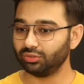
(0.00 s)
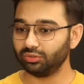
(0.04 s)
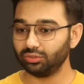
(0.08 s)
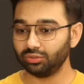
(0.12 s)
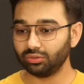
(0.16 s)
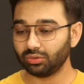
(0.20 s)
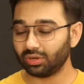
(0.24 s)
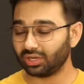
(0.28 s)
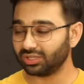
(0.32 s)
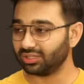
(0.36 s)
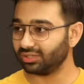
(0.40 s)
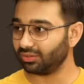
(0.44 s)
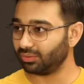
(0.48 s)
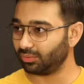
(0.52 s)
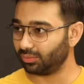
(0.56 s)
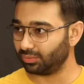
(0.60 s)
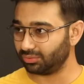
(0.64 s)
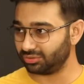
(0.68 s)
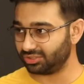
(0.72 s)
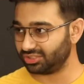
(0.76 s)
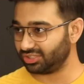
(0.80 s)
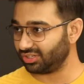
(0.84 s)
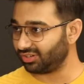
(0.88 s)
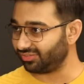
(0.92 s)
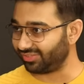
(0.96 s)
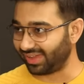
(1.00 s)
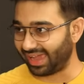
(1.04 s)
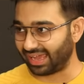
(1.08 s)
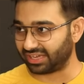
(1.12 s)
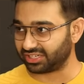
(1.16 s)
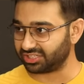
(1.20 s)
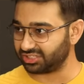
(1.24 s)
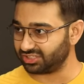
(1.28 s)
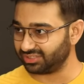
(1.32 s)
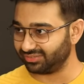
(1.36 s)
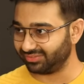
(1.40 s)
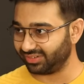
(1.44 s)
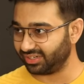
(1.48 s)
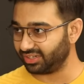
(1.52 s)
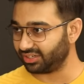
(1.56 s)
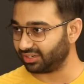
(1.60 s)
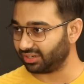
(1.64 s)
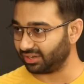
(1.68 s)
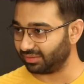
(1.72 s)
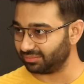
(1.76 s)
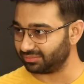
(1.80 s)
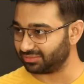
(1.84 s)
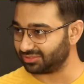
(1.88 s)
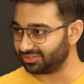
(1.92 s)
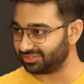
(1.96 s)
you are the OG of action when
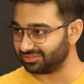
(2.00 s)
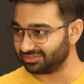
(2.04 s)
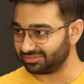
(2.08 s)
it comes